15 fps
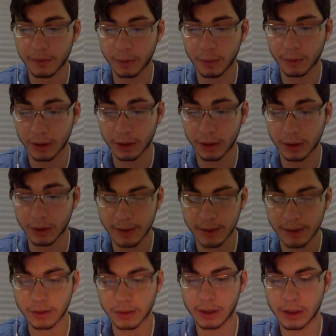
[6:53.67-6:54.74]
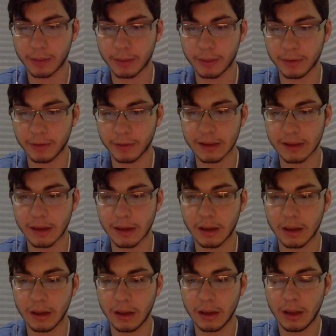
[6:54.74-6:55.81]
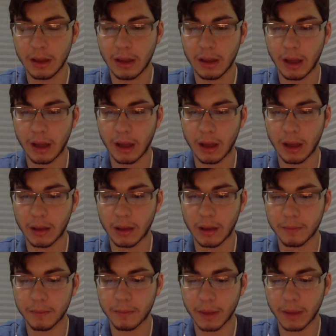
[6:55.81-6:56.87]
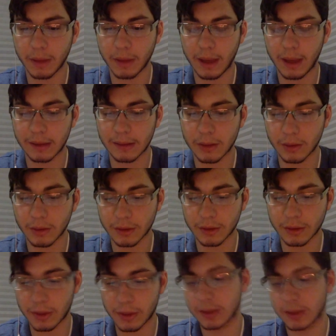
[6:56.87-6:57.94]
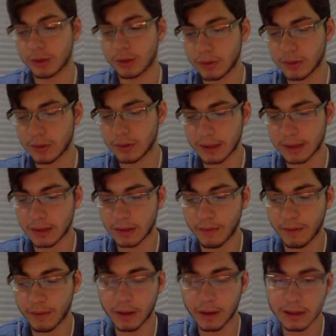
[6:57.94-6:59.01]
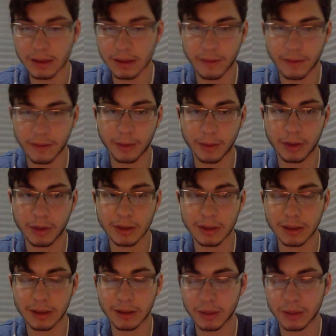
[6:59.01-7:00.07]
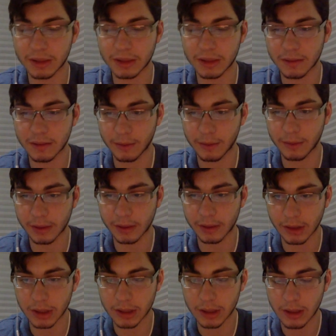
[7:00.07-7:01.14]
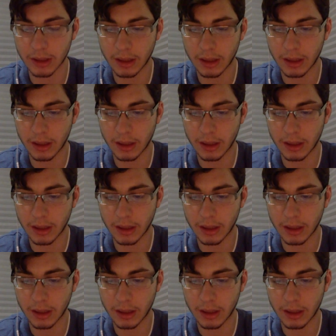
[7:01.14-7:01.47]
and we're going to be sponsoring a couple events there. And he also wanted to introduce us to the various developers and business development leaders